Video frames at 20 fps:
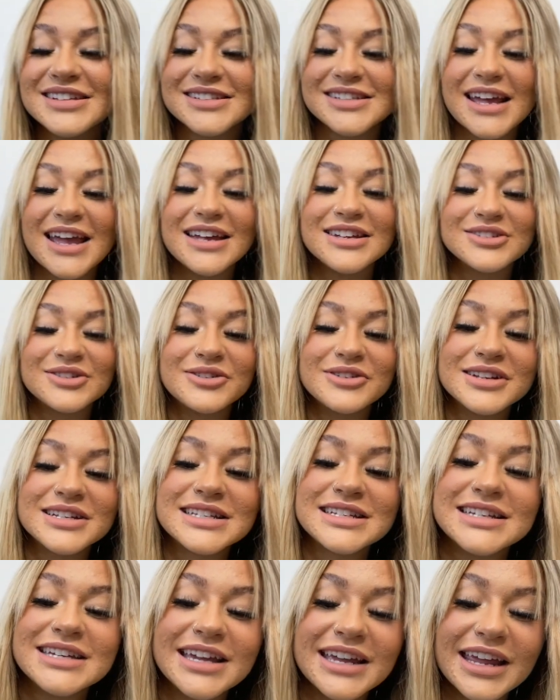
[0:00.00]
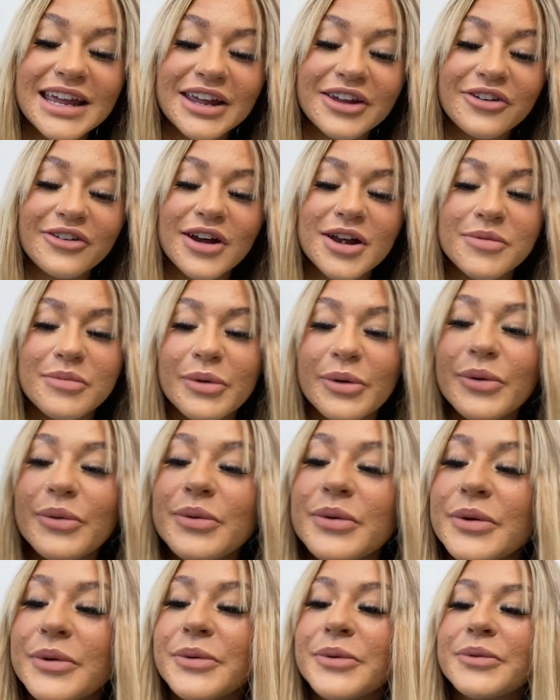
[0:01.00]
set is honestly incredible.
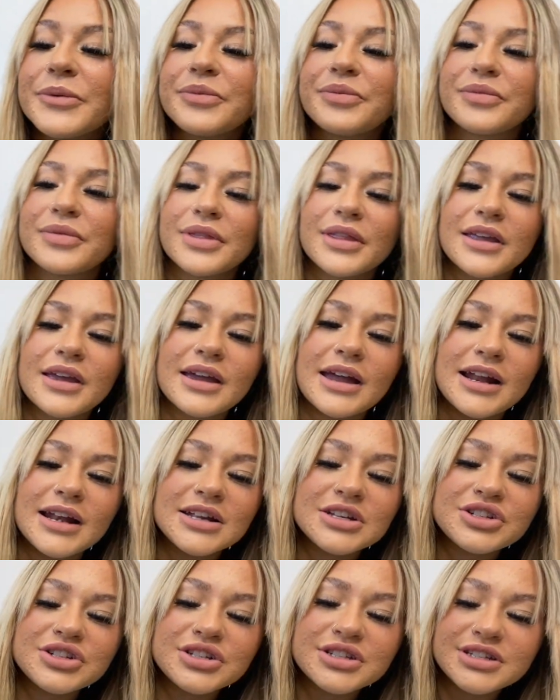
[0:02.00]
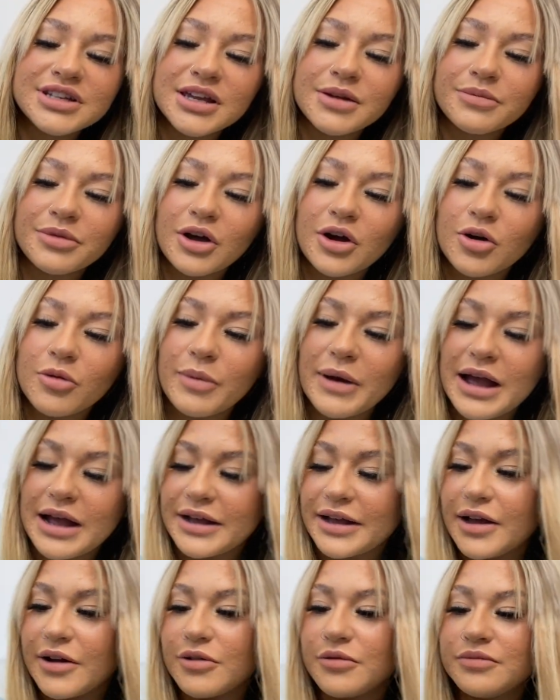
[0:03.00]
Let's just tip the whole
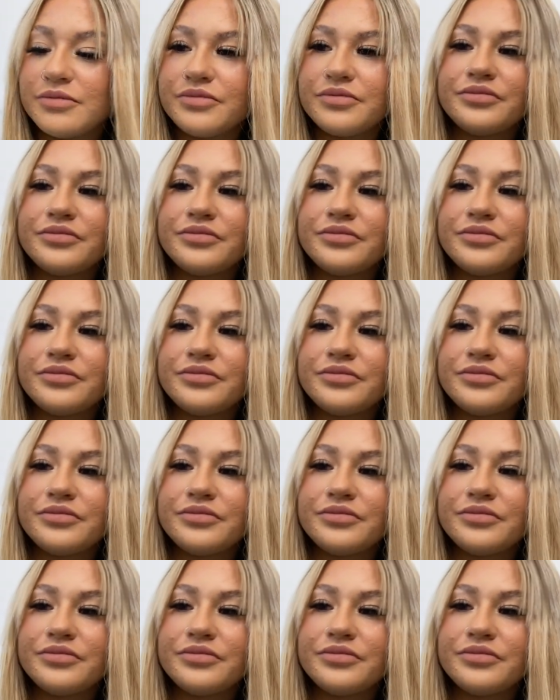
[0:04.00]
bag out.